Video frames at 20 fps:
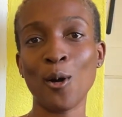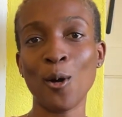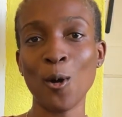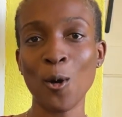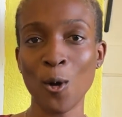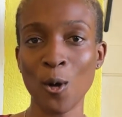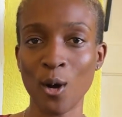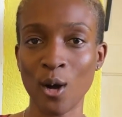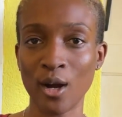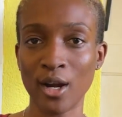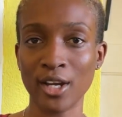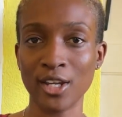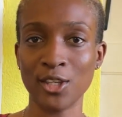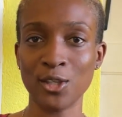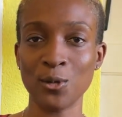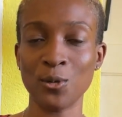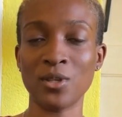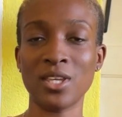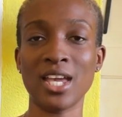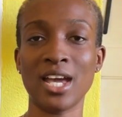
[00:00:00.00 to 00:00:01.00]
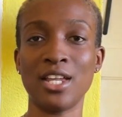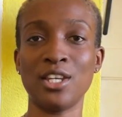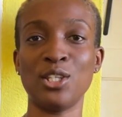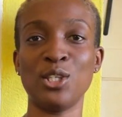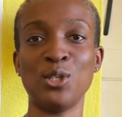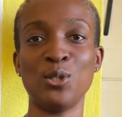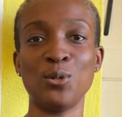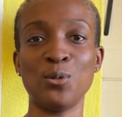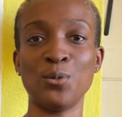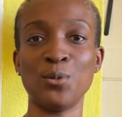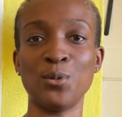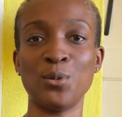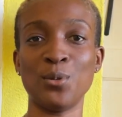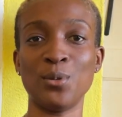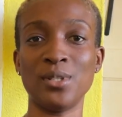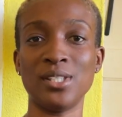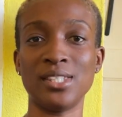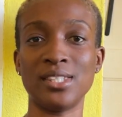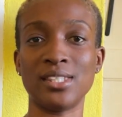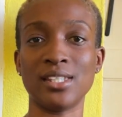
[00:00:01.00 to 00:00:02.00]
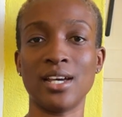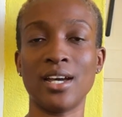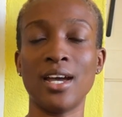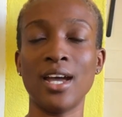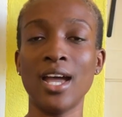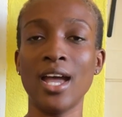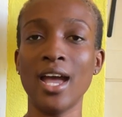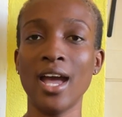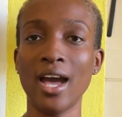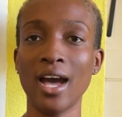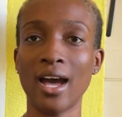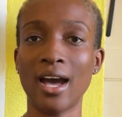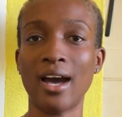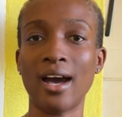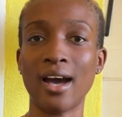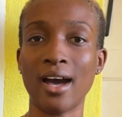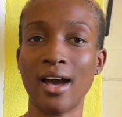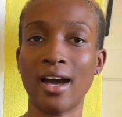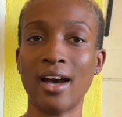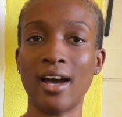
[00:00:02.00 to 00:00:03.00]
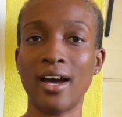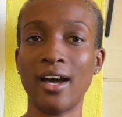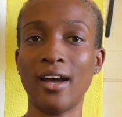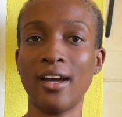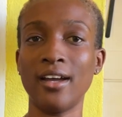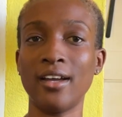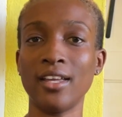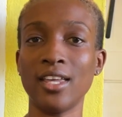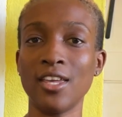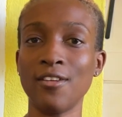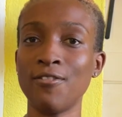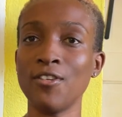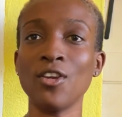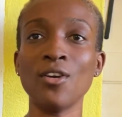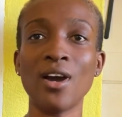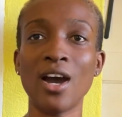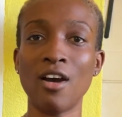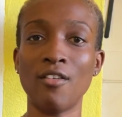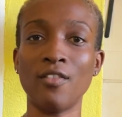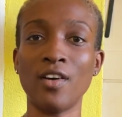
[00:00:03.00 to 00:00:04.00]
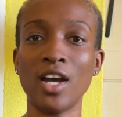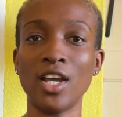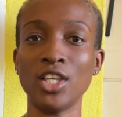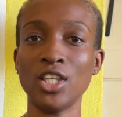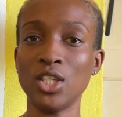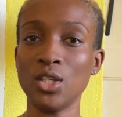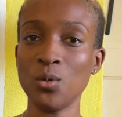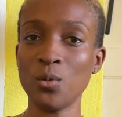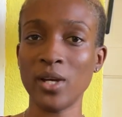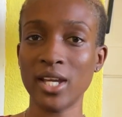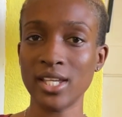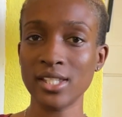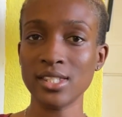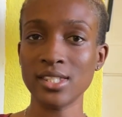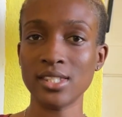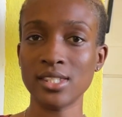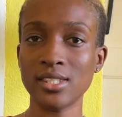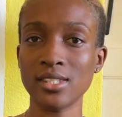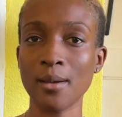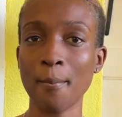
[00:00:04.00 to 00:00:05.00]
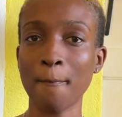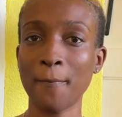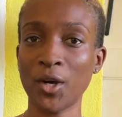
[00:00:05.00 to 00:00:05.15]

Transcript: or you can use if you have a US